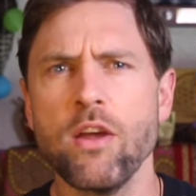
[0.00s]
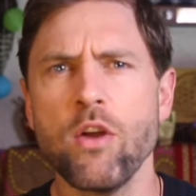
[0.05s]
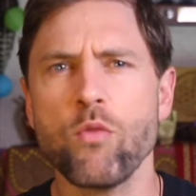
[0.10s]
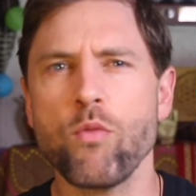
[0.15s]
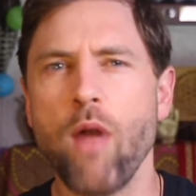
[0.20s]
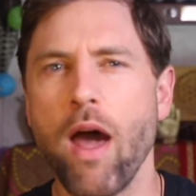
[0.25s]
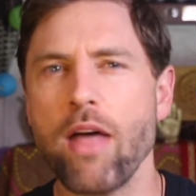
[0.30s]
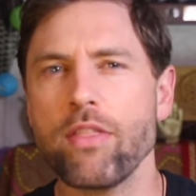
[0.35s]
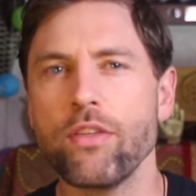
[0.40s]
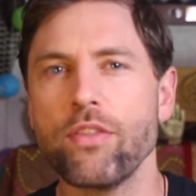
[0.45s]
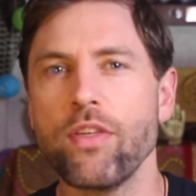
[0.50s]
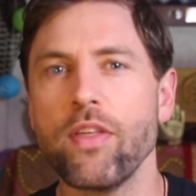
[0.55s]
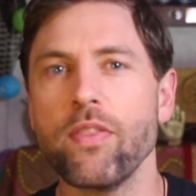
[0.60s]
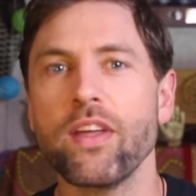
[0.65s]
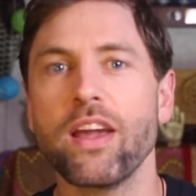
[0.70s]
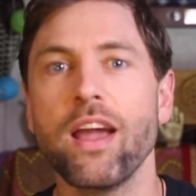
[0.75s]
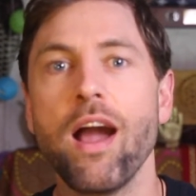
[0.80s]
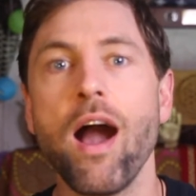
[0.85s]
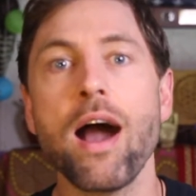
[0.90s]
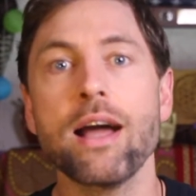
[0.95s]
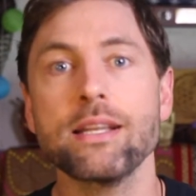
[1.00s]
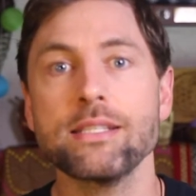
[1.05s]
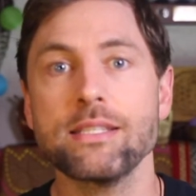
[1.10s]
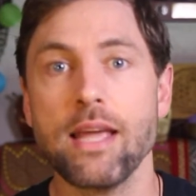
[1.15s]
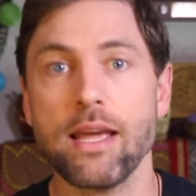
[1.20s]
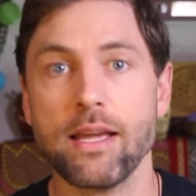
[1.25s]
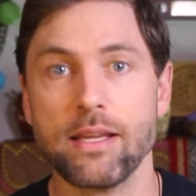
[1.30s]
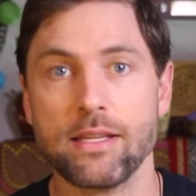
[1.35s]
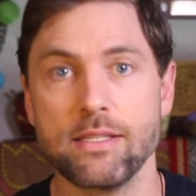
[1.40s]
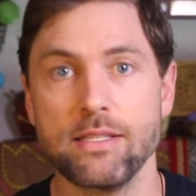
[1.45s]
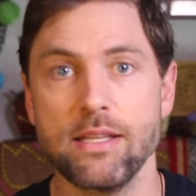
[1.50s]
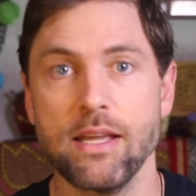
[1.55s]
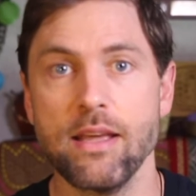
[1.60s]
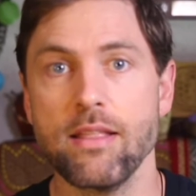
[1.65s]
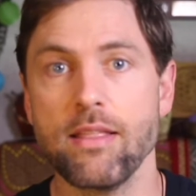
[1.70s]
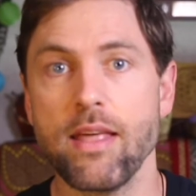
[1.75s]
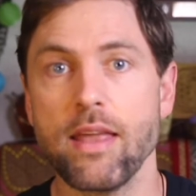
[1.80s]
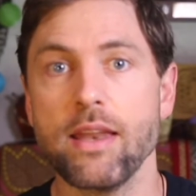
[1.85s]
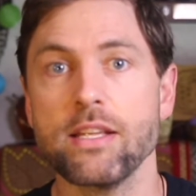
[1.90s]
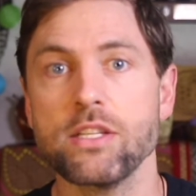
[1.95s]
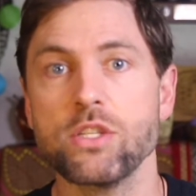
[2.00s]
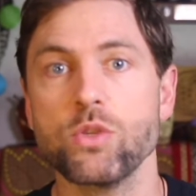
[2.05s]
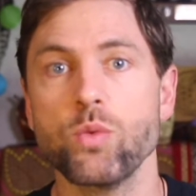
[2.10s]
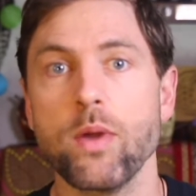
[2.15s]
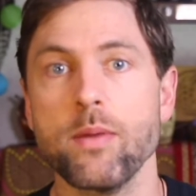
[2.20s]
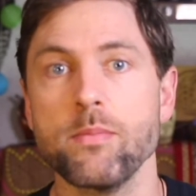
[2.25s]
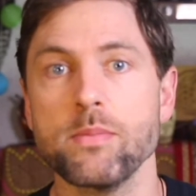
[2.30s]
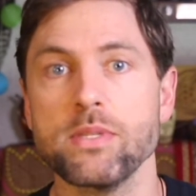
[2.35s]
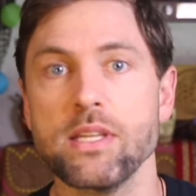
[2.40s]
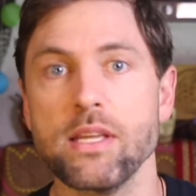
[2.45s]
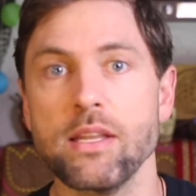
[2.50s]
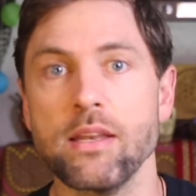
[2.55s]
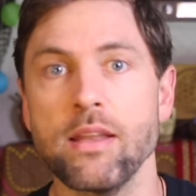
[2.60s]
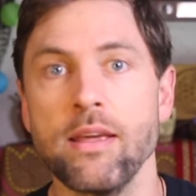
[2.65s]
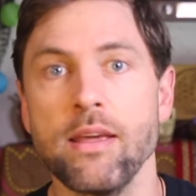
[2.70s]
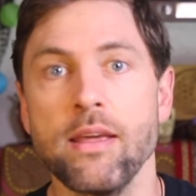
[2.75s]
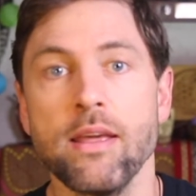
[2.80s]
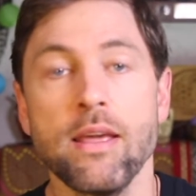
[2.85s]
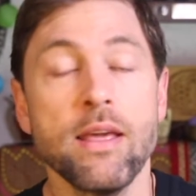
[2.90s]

rather than the context that it swims in.